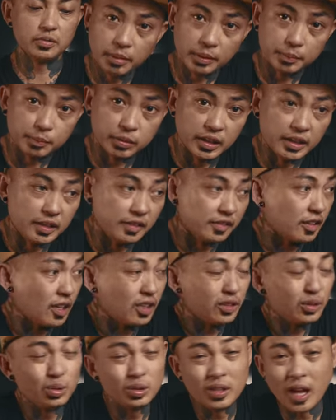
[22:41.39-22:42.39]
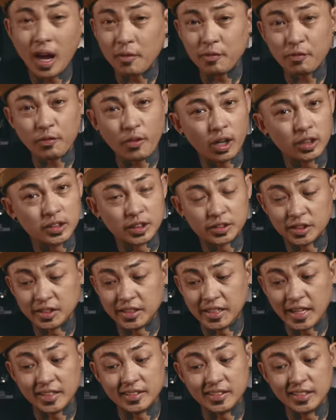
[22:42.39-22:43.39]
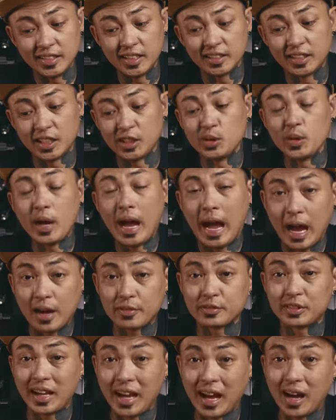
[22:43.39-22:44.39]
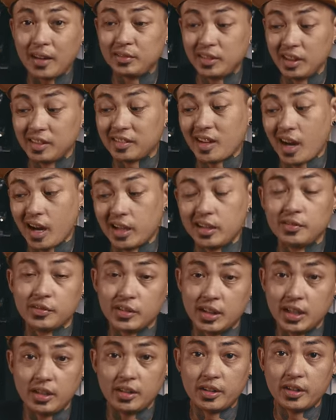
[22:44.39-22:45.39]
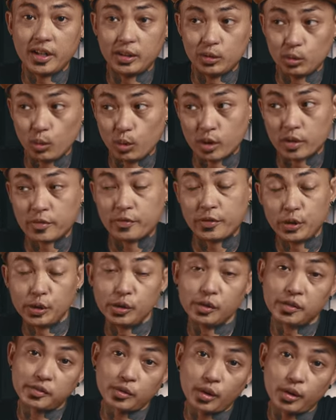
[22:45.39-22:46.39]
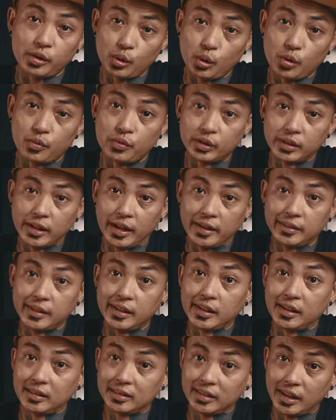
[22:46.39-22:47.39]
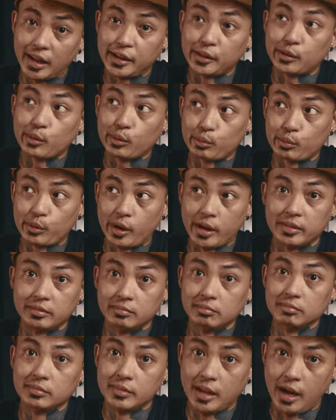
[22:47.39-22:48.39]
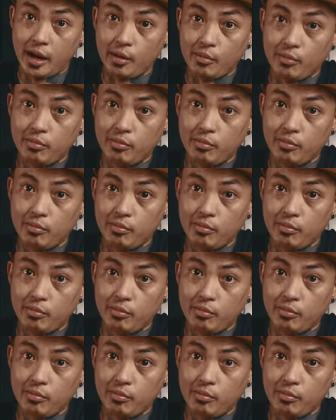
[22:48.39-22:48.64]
But please, do not fall into the idea that you have to have this kind of gear in order for you to start overlanding like right now.